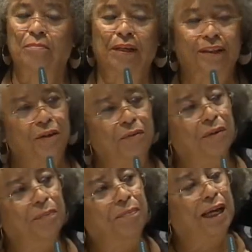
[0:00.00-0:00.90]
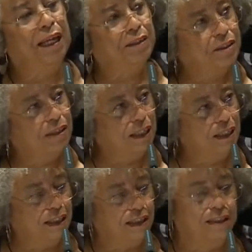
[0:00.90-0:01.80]
But there were
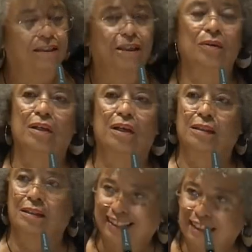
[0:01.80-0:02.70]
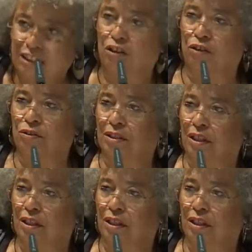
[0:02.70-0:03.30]
Palestinians, there were Latinos,